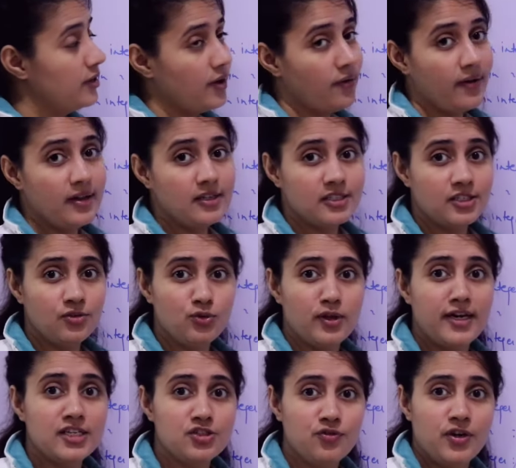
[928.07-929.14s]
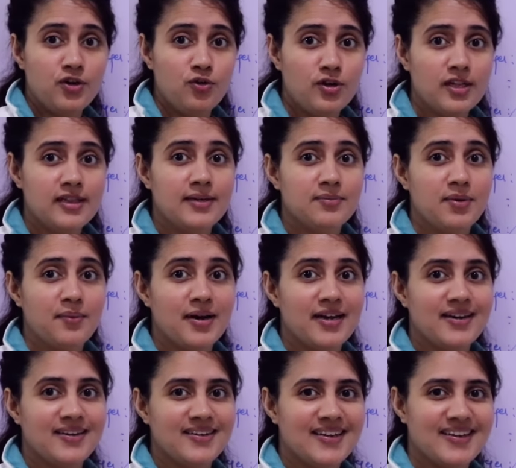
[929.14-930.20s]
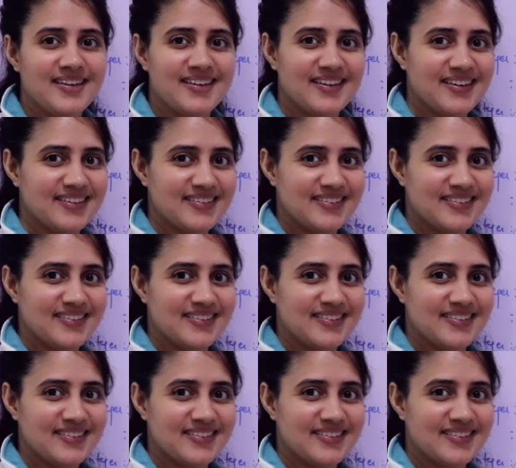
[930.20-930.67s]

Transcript: Now I'll see you in the next video. Till then, bye bye. Take care.